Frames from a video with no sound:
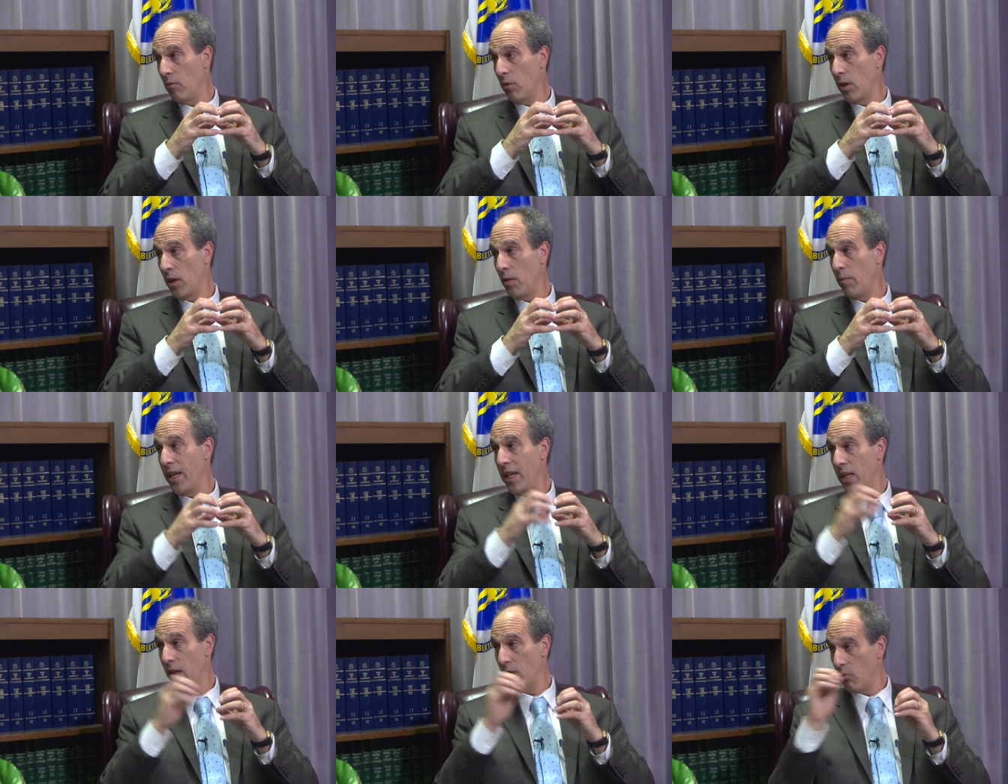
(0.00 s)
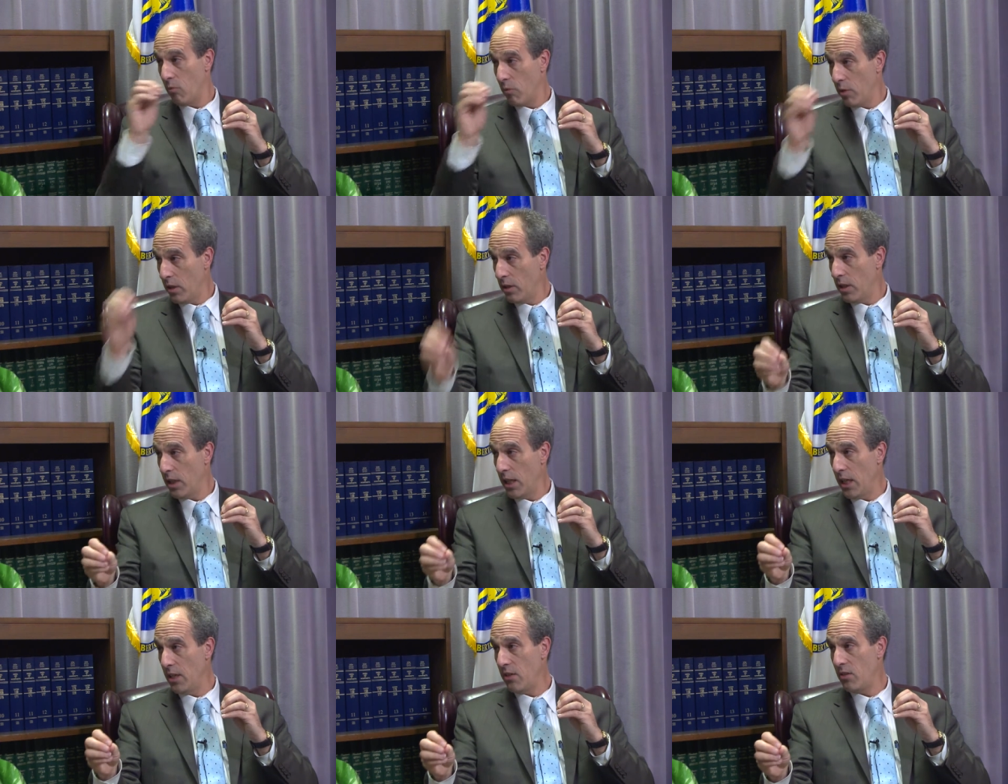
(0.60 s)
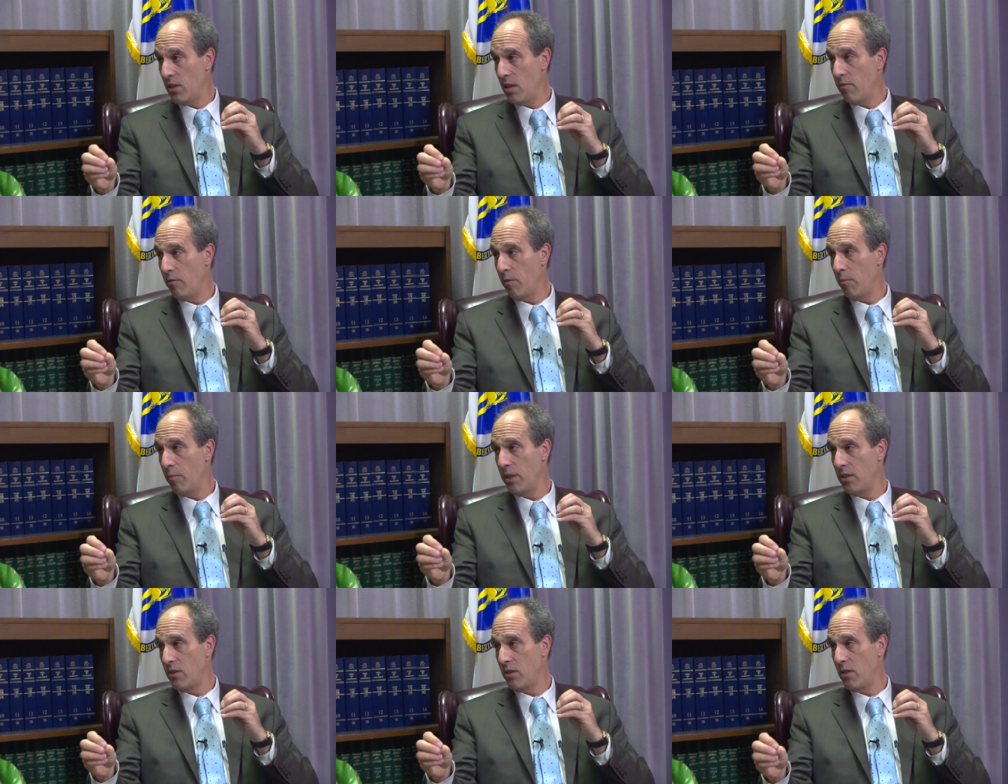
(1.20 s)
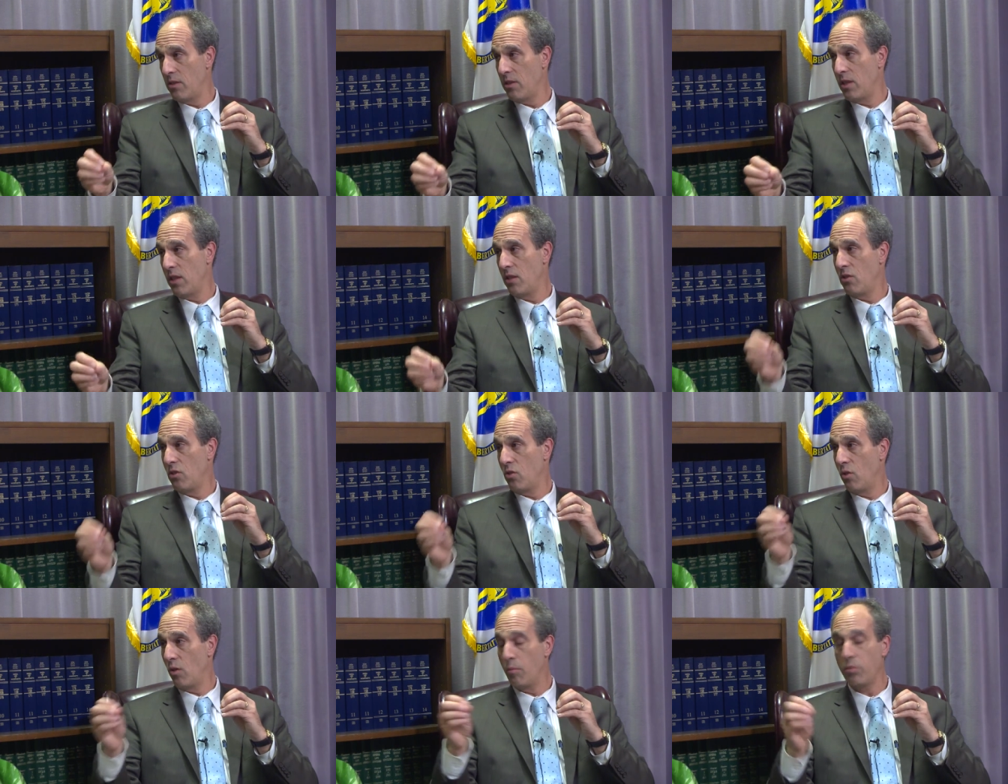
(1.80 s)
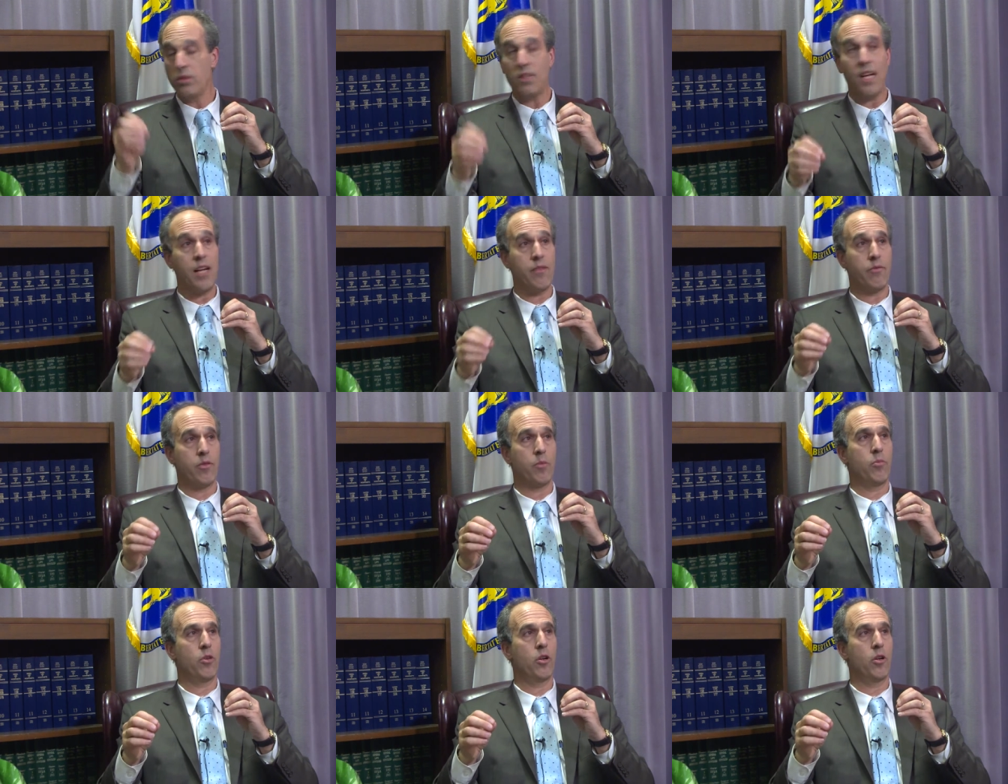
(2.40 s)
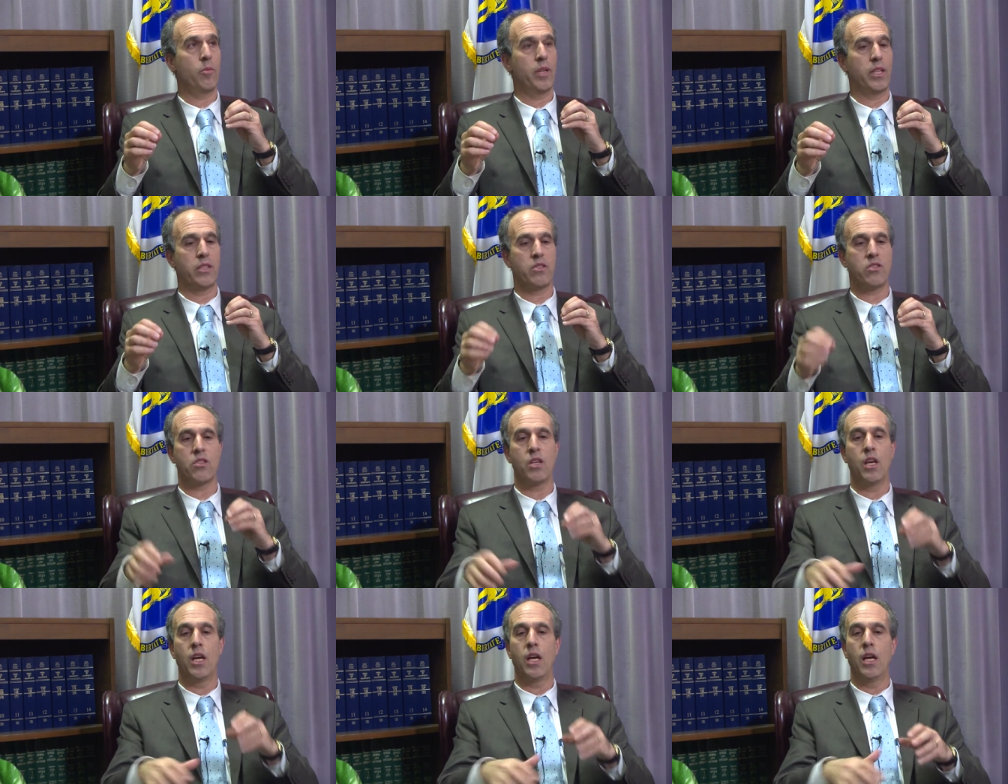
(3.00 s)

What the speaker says: We're going to make it really easy for businesses to apply for permits.